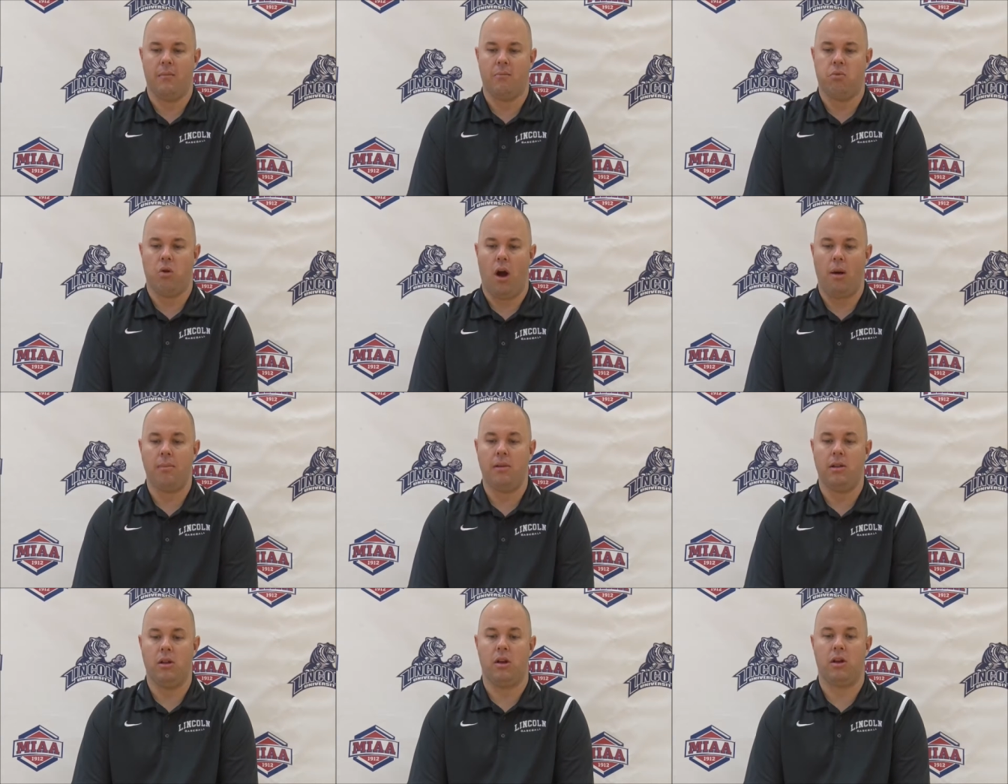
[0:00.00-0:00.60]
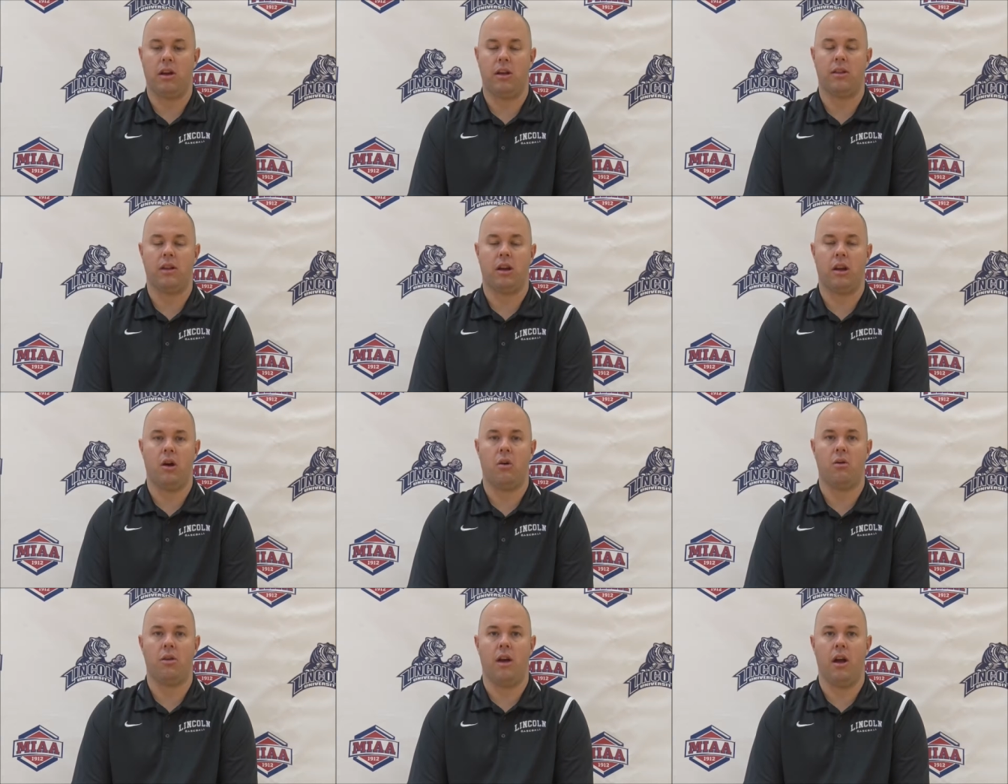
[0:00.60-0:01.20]
Probably looking to
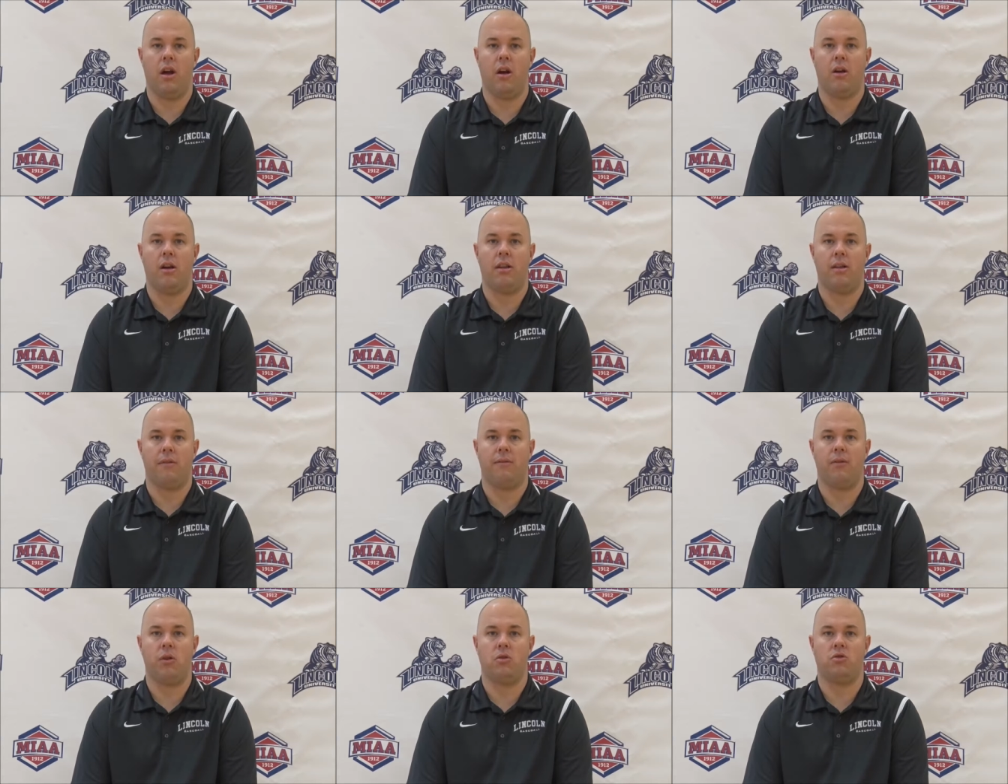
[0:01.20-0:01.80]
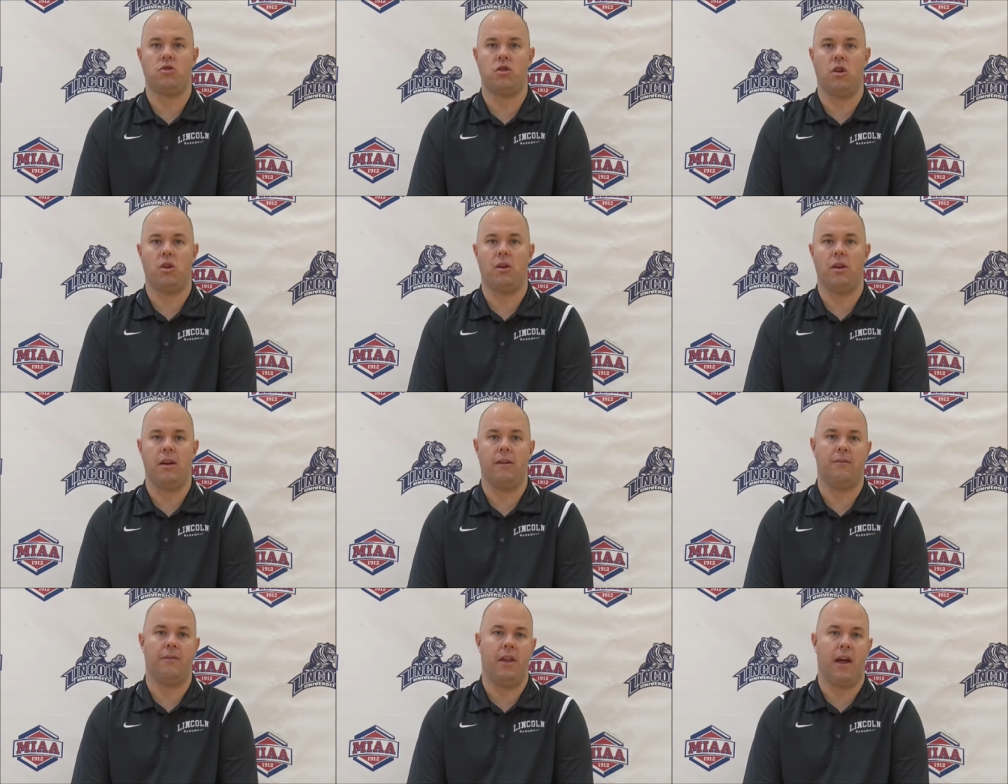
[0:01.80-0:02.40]
go there in the future,
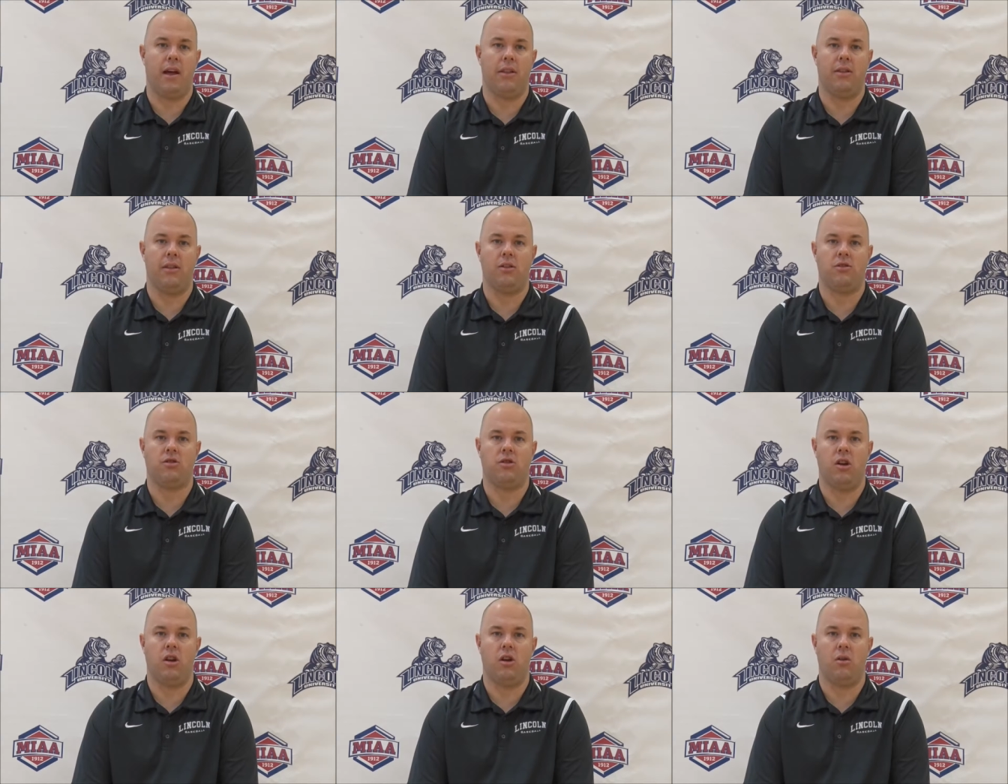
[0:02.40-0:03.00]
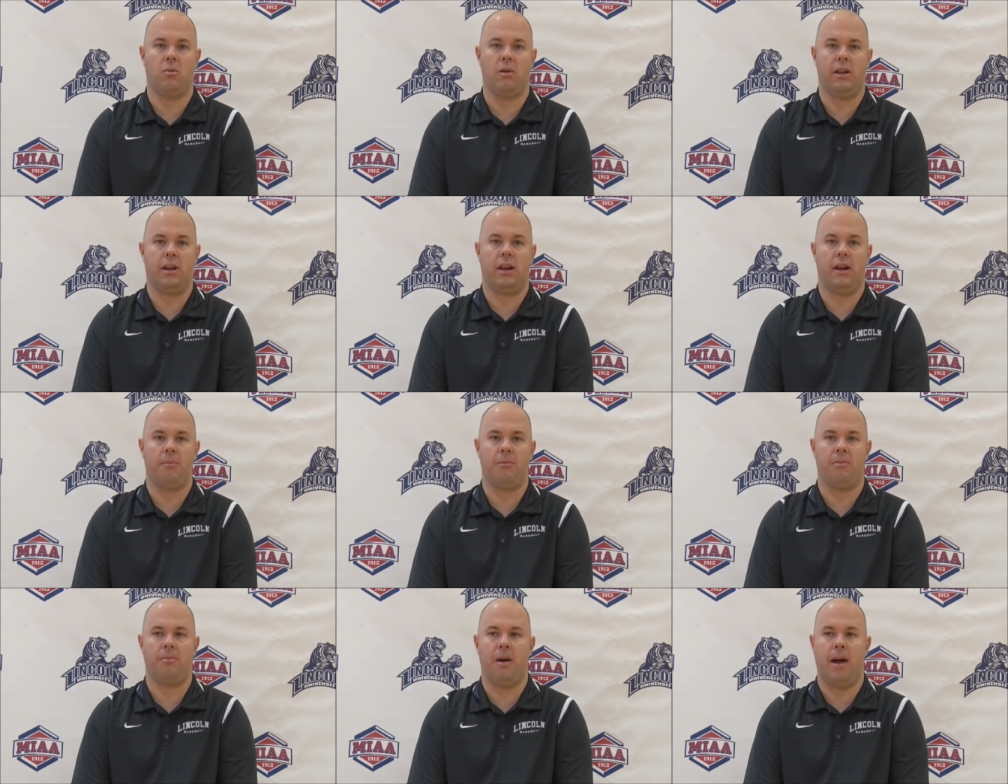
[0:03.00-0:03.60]
if not this year when he
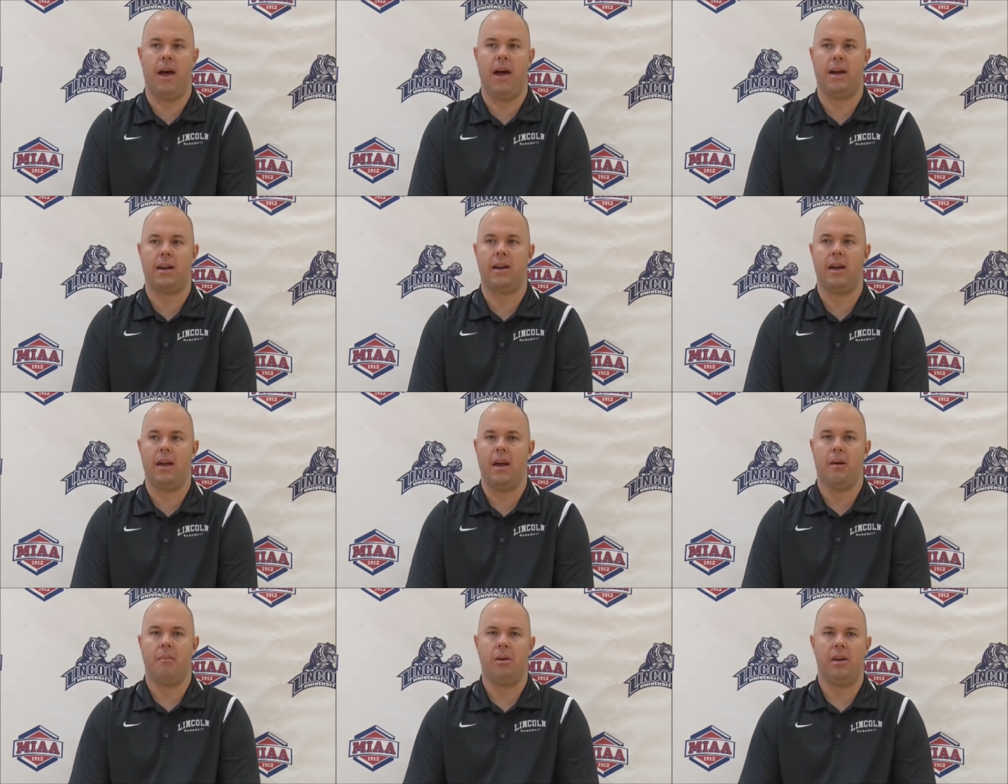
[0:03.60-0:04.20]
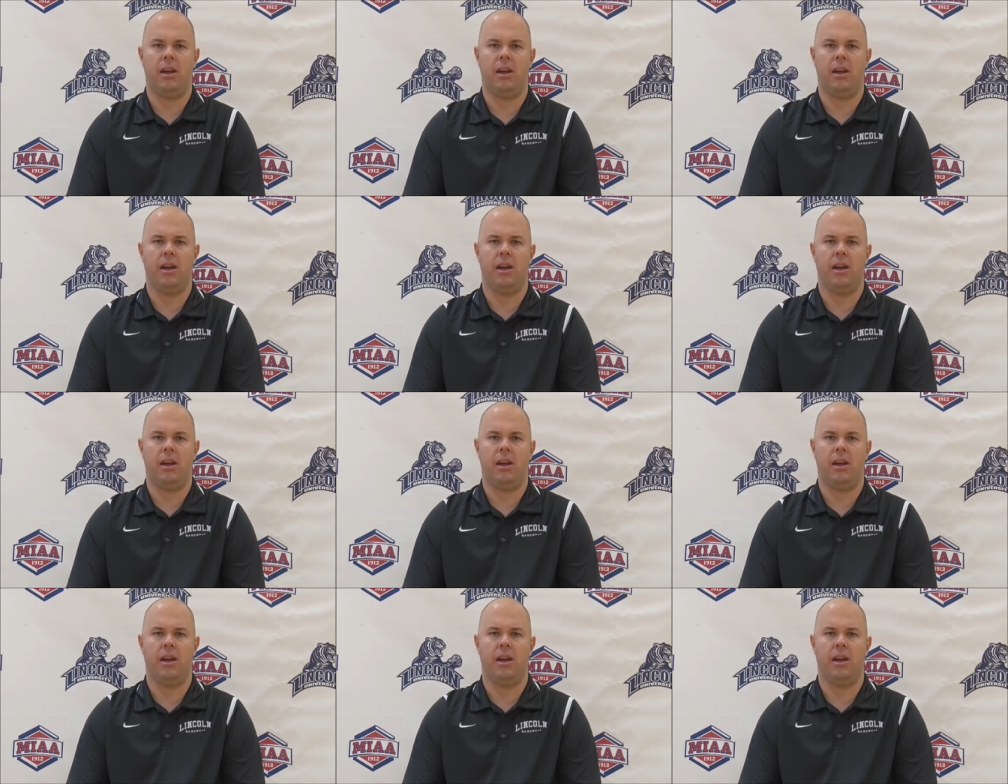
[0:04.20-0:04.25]
comes back.